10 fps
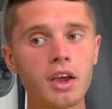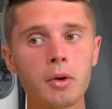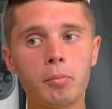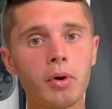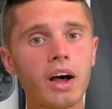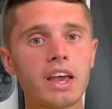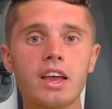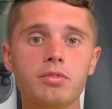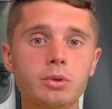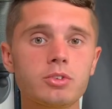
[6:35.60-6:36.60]
But
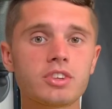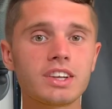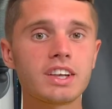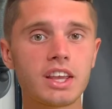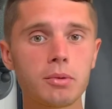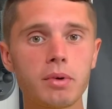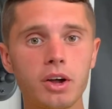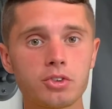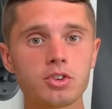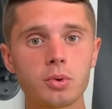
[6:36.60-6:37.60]
if you send an
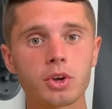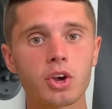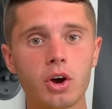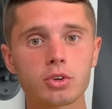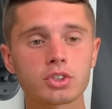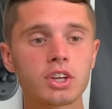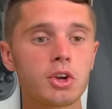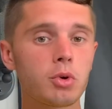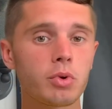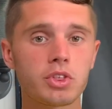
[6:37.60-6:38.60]
email to a coach
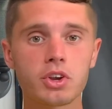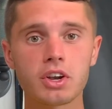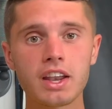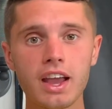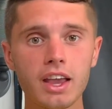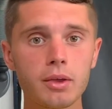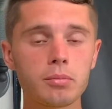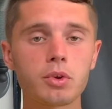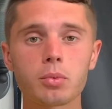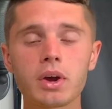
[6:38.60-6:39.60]
with your
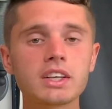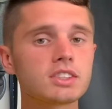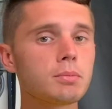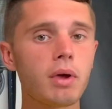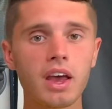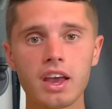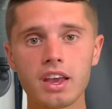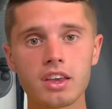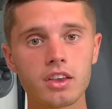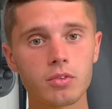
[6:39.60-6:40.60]
name, your
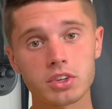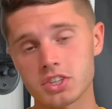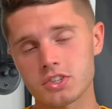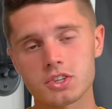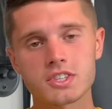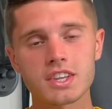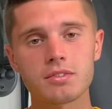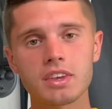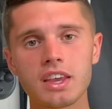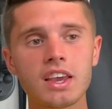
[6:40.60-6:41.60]
resume, which is your
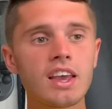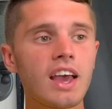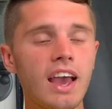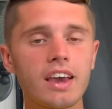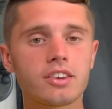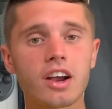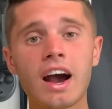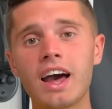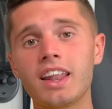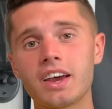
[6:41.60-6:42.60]
CV, and your
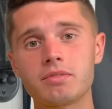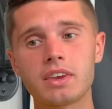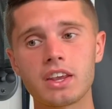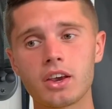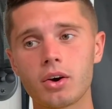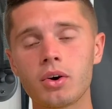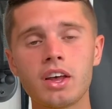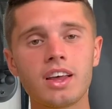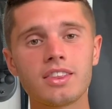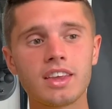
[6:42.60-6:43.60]
highlight video,
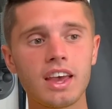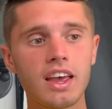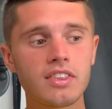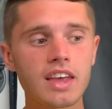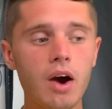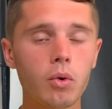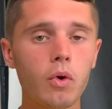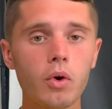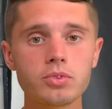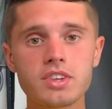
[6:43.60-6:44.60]
then that
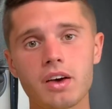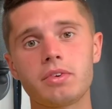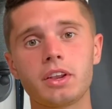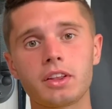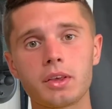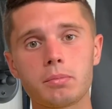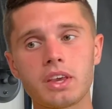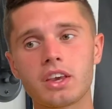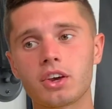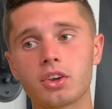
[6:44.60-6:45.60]
will definitely
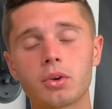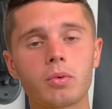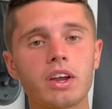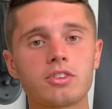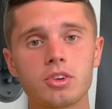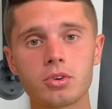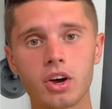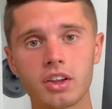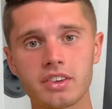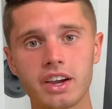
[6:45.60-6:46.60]
be a good way to
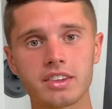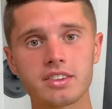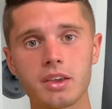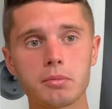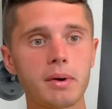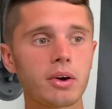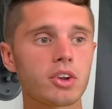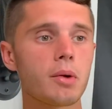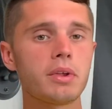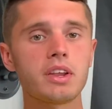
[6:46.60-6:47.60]
contact the team about
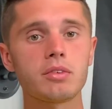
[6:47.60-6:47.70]
coming in